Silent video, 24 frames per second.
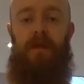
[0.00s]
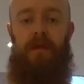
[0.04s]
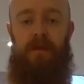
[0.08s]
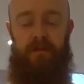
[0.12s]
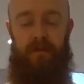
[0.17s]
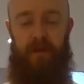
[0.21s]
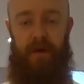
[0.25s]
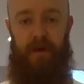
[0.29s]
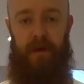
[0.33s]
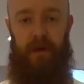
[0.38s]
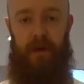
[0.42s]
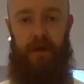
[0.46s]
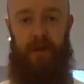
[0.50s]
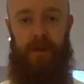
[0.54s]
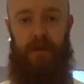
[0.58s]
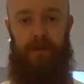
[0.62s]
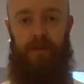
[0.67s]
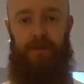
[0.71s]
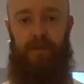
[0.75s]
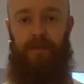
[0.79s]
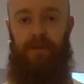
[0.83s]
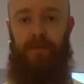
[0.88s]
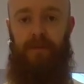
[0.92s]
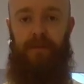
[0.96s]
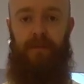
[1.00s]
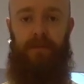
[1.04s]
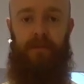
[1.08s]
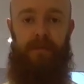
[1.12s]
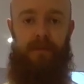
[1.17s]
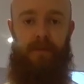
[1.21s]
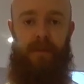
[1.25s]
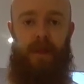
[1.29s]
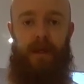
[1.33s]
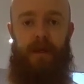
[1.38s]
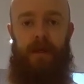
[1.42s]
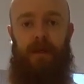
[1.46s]
very nice.
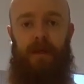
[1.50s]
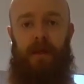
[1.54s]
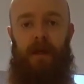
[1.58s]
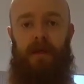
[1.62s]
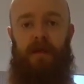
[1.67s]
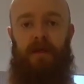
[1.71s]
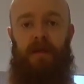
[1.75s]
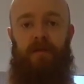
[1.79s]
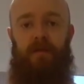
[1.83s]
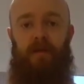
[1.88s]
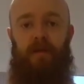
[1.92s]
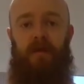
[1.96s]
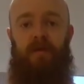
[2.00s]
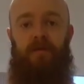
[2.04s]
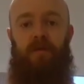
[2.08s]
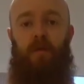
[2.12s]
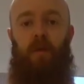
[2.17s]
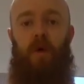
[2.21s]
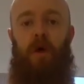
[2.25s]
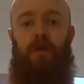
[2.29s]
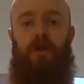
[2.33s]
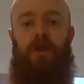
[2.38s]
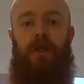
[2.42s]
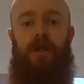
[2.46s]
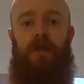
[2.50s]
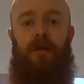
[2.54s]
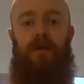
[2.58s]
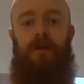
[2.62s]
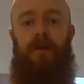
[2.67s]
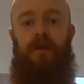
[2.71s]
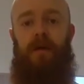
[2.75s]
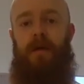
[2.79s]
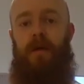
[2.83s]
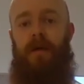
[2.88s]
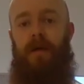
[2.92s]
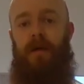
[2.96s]
Thanks everyone for watching,
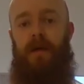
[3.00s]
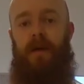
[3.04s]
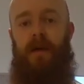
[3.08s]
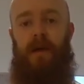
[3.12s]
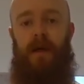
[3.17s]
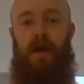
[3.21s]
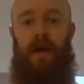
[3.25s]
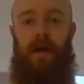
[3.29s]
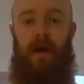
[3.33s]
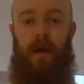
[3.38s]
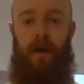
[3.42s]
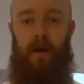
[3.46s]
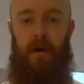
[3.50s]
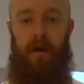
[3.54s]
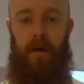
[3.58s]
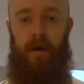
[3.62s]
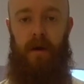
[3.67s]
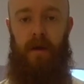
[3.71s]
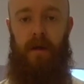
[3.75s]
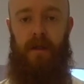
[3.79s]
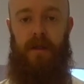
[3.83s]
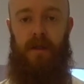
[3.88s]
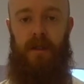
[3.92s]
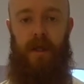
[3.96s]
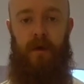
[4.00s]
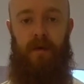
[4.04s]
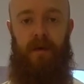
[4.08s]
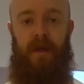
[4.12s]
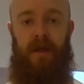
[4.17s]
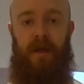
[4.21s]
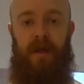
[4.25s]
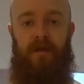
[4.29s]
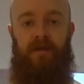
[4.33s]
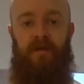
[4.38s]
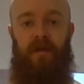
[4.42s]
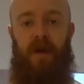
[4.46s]
and I'll see you in the
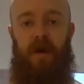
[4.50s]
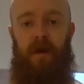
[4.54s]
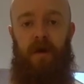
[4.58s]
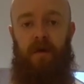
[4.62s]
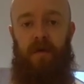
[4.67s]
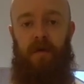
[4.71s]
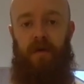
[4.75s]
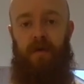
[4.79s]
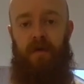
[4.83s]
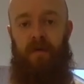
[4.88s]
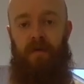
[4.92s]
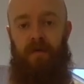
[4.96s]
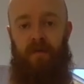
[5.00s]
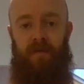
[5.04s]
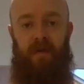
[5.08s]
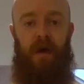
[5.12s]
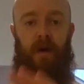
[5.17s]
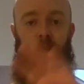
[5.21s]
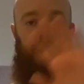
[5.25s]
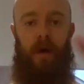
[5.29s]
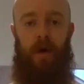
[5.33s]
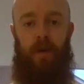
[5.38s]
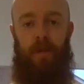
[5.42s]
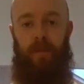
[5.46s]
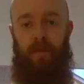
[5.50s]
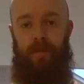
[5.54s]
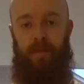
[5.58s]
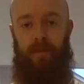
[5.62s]
next video. Farewell.